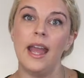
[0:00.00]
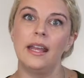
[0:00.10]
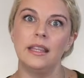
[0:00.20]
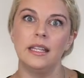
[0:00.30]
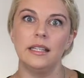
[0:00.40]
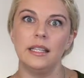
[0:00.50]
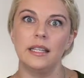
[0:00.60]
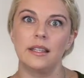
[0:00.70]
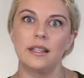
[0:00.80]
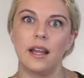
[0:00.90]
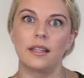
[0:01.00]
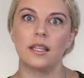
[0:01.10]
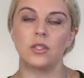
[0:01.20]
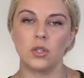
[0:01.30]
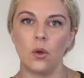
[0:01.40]
And then at the end of the night,
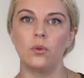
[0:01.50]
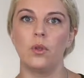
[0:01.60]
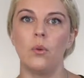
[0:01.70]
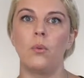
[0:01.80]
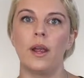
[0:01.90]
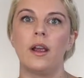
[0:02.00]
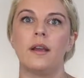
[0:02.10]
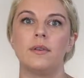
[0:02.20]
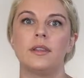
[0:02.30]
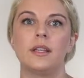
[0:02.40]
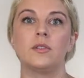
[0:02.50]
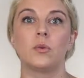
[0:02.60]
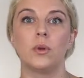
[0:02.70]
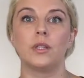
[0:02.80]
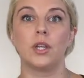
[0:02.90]
they don't know where everything's
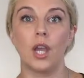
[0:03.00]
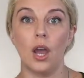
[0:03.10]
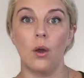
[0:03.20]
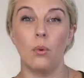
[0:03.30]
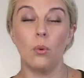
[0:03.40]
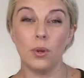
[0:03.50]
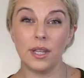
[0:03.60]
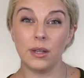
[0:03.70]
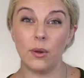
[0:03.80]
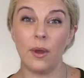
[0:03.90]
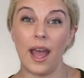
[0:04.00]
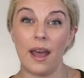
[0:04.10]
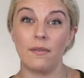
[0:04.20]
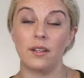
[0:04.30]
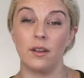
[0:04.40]
going to go or they don't
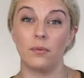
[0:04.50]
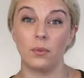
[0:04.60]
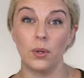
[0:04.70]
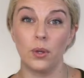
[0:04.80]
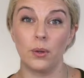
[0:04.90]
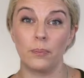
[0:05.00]
have enough room.